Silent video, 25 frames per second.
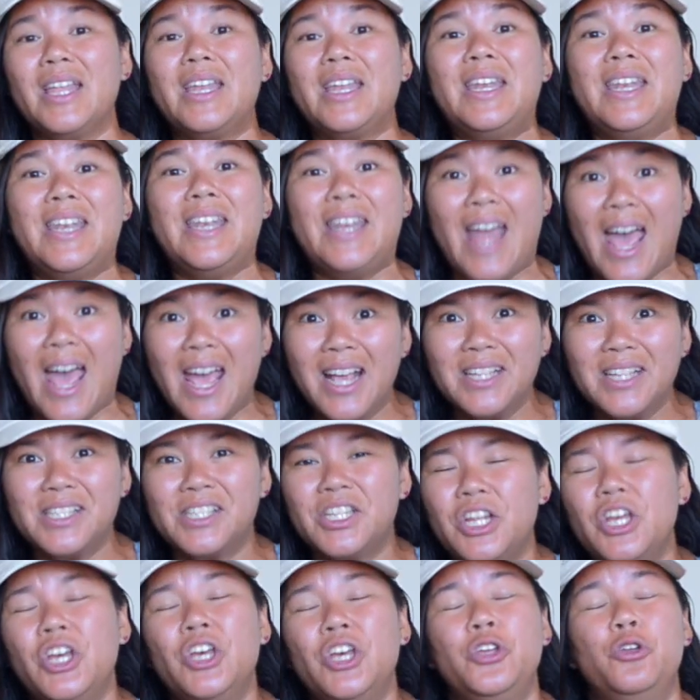
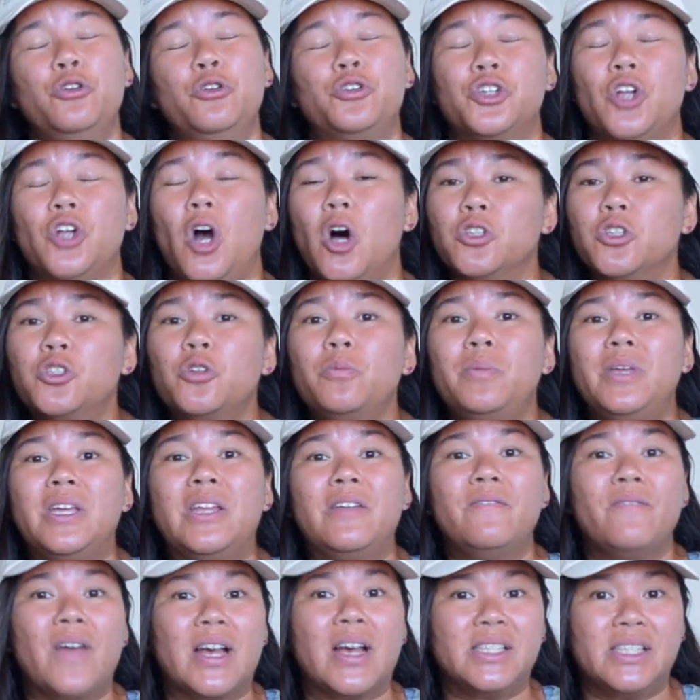Next, you should also be
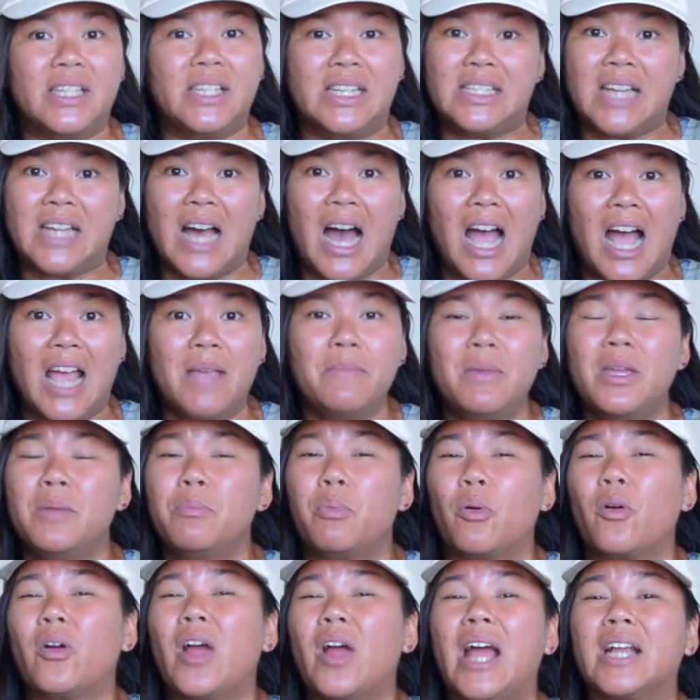investing time in
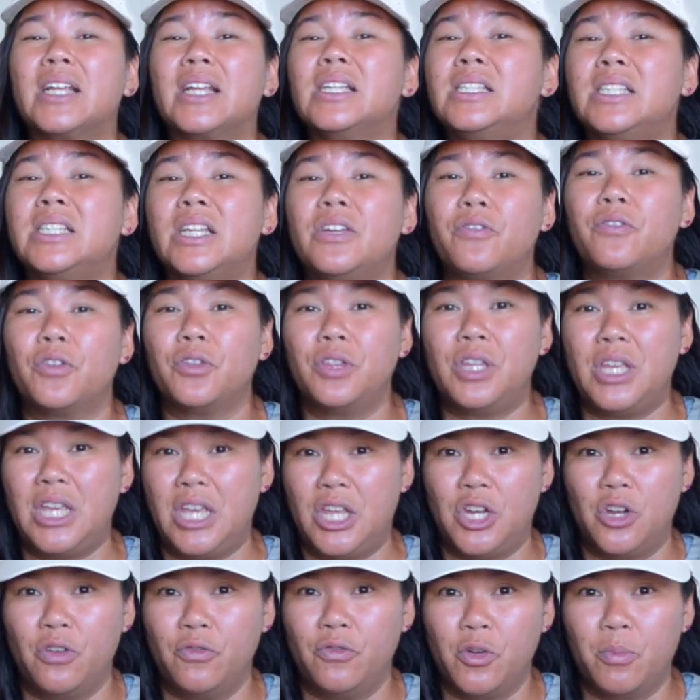practicing for the
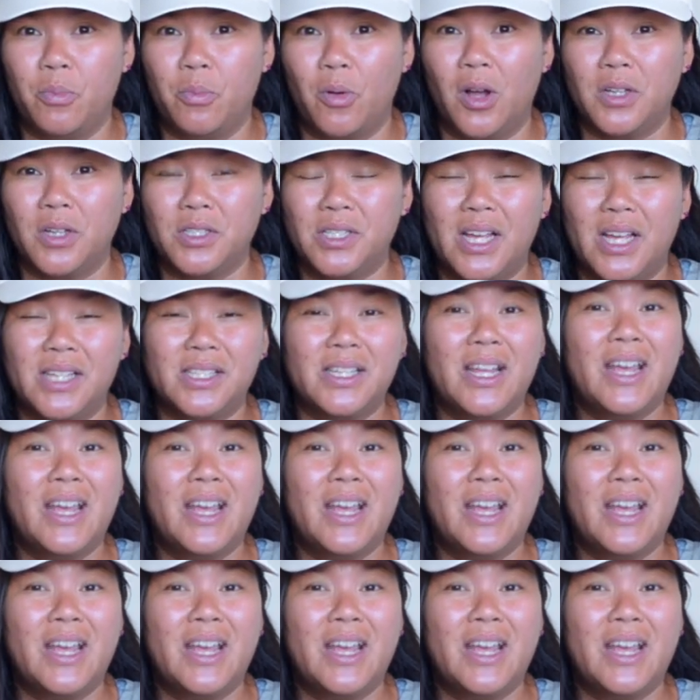interview process.